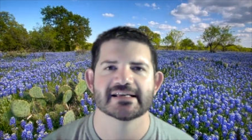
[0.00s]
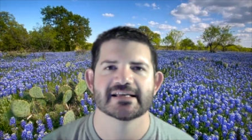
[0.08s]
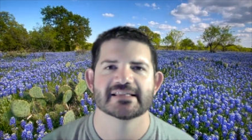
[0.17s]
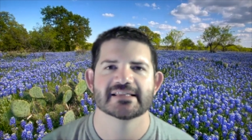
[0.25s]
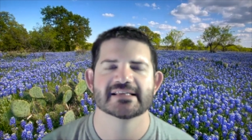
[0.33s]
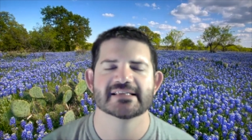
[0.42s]

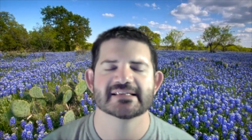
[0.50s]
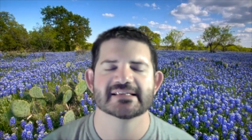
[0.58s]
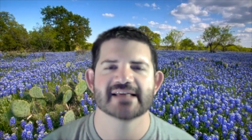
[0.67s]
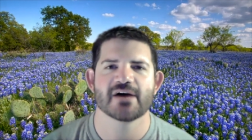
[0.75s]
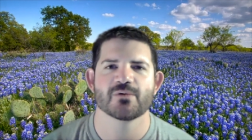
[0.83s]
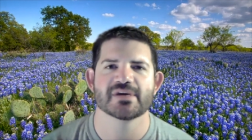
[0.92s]
This is
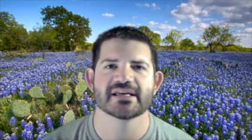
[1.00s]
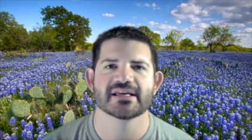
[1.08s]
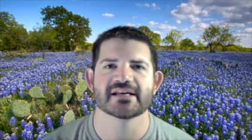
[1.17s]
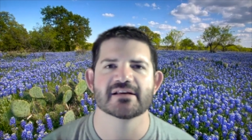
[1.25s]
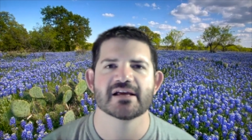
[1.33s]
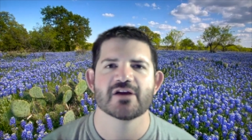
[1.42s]
how we
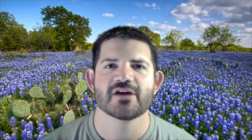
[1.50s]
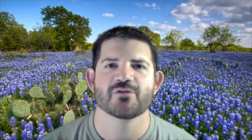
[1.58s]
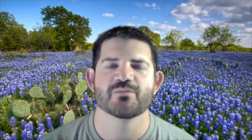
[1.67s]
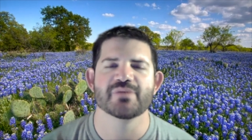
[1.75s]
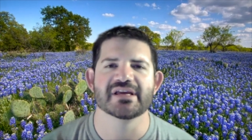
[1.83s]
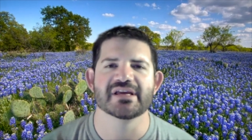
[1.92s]
can
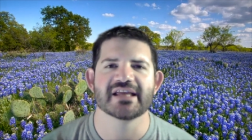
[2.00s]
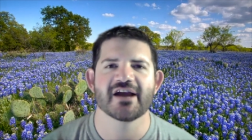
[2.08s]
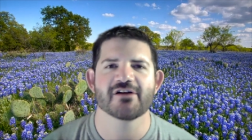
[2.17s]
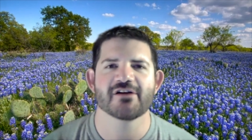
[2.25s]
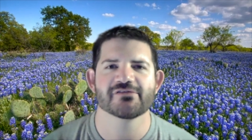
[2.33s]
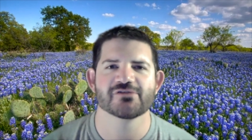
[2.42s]
be
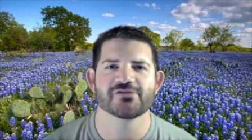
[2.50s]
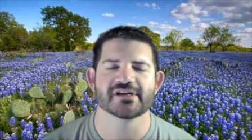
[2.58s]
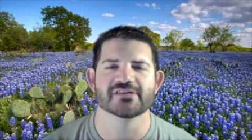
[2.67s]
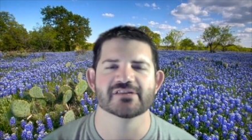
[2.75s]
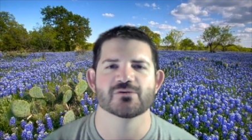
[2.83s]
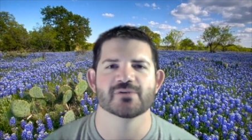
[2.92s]
careful
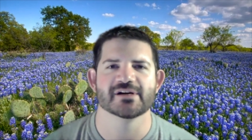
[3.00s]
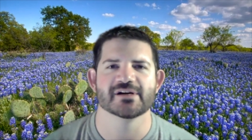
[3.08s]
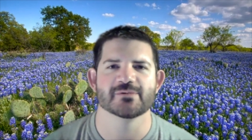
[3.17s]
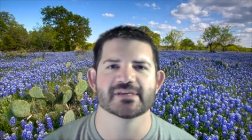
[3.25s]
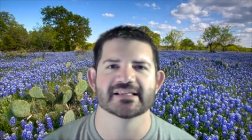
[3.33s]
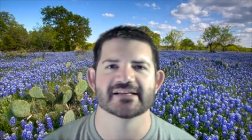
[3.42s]
in the way
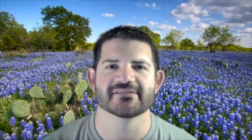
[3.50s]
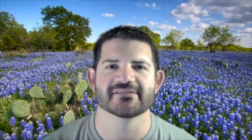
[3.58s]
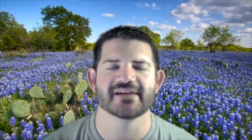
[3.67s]
we live.